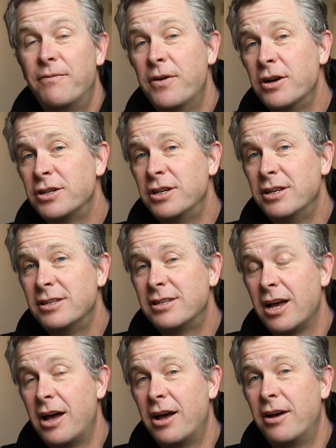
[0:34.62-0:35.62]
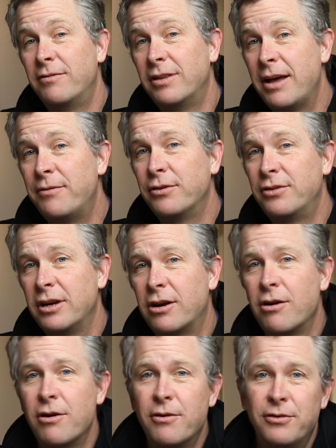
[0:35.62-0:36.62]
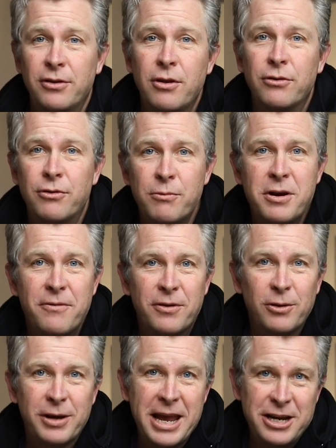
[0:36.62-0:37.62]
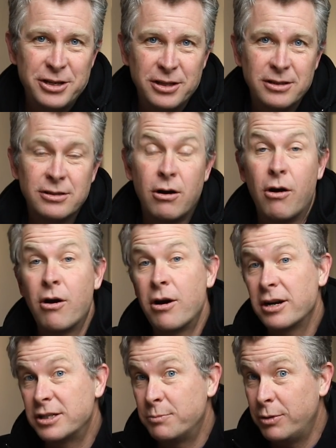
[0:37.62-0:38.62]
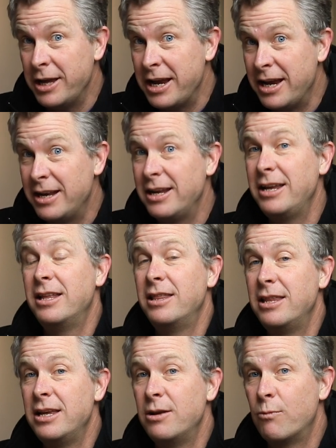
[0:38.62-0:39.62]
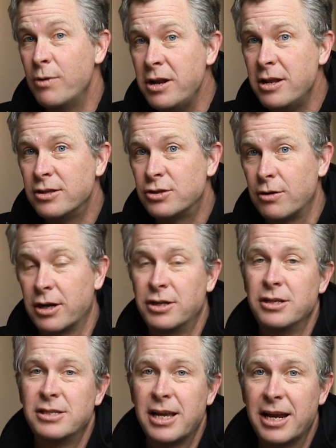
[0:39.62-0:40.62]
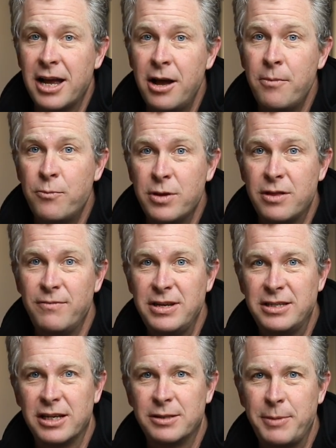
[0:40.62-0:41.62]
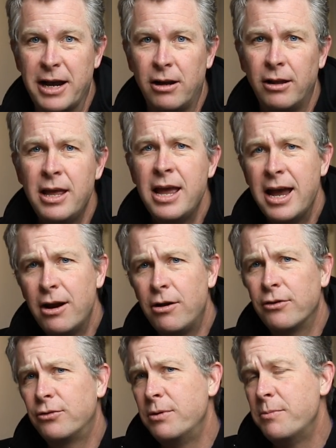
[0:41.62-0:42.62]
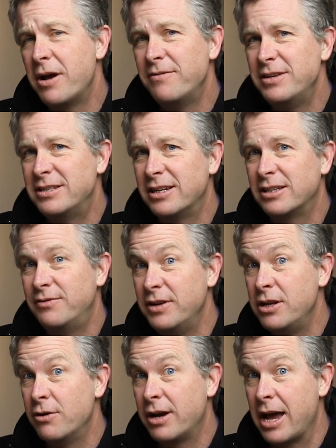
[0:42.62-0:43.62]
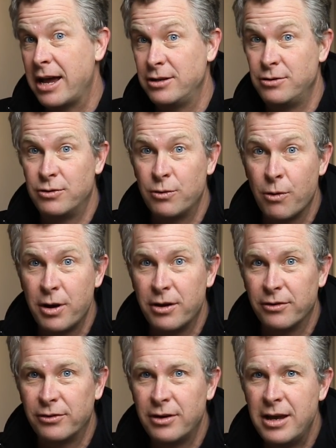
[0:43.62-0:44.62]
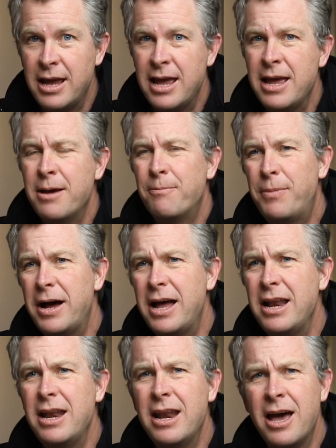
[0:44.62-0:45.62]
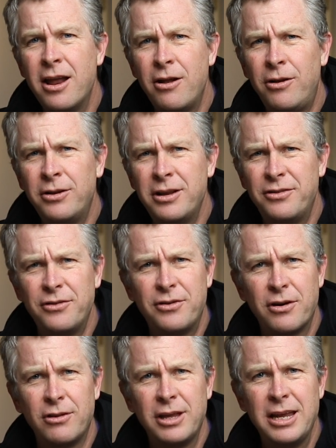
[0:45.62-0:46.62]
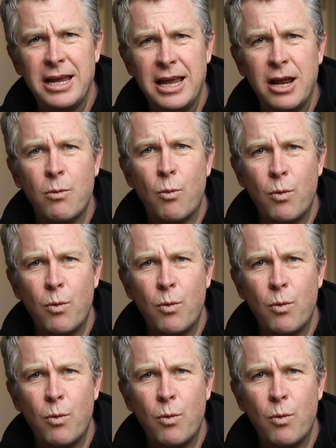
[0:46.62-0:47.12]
functions of levels and curves in those three different locations are explained in the written instructions that come with the V6 panel and also in my V6 video guide tutorials but not all necessarily in